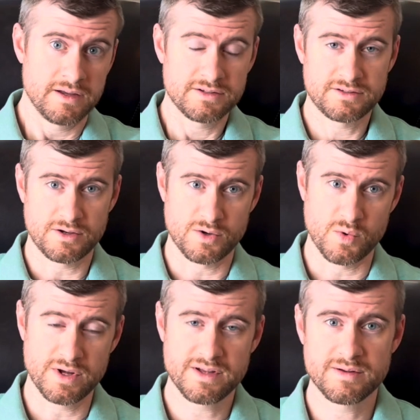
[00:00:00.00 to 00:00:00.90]

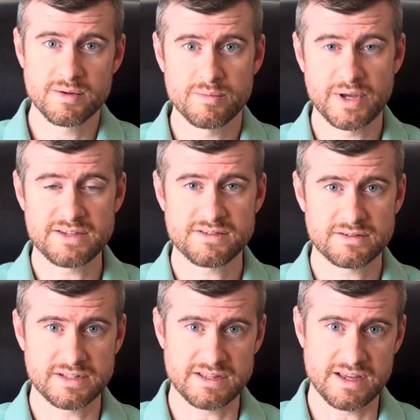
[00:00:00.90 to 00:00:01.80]
So
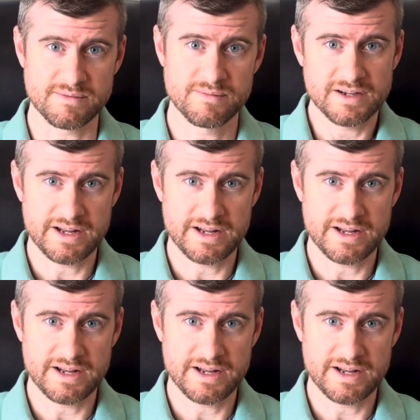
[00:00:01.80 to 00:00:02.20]
basically, they